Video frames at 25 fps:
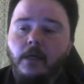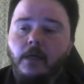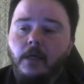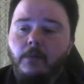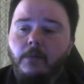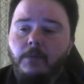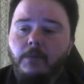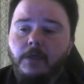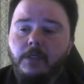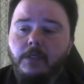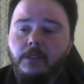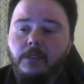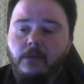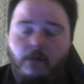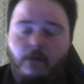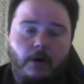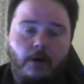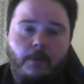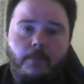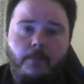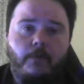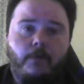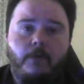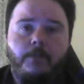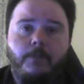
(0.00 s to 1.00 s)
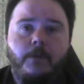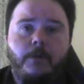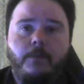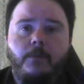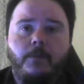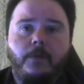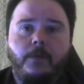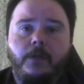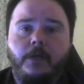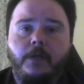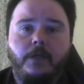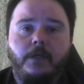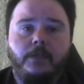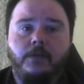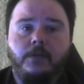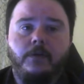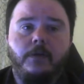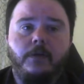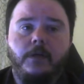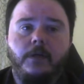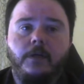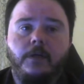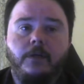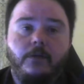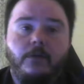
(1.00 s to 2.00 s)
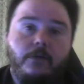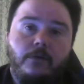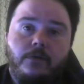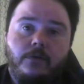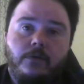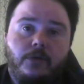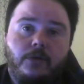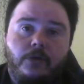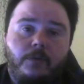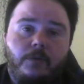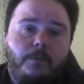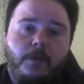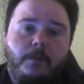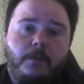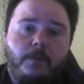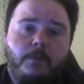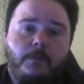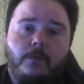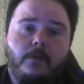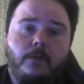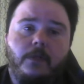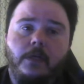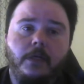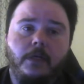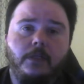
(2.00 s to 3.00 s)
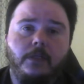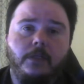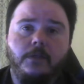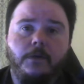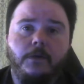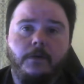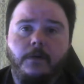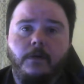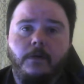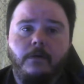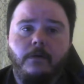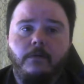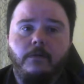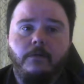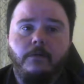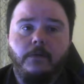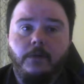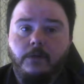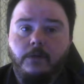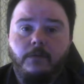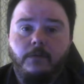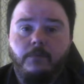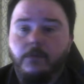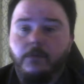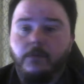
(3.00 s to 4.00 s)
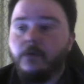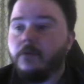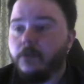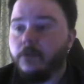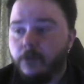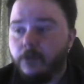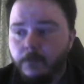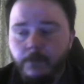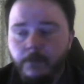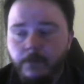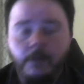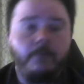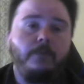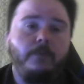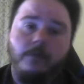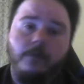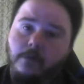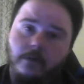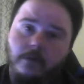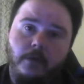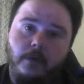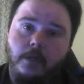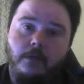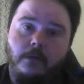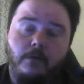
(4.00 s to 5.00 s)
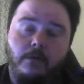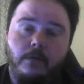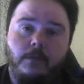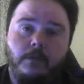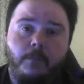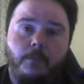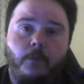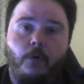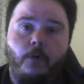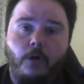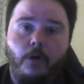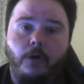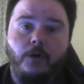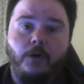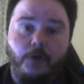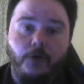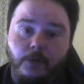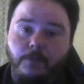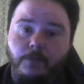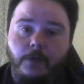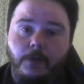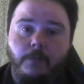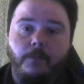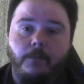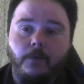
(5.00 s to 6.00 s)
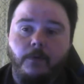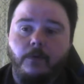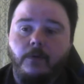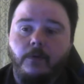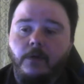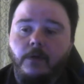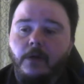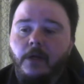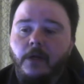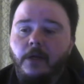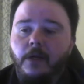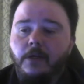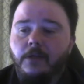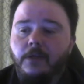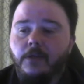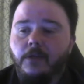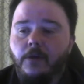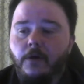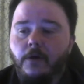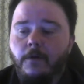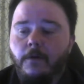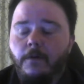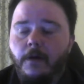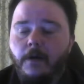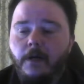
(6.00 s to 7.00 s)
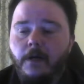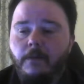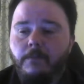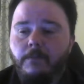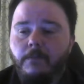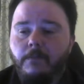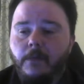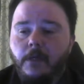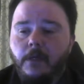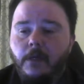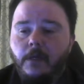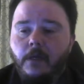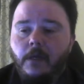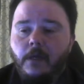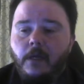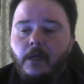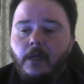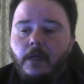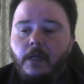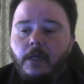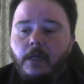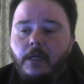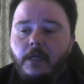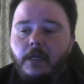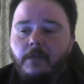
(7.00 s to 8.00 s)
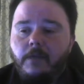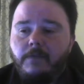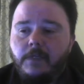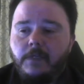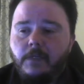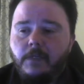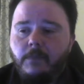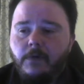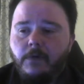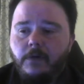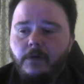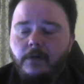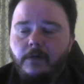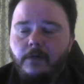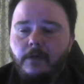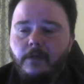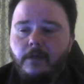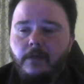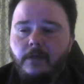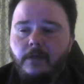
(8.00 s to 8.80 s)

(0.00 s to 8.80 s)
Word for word: because there are poor people in Nigeria, and there, there's good people in Nigeria. There's there's good people, and, and there's poor good people. You know, um, if someone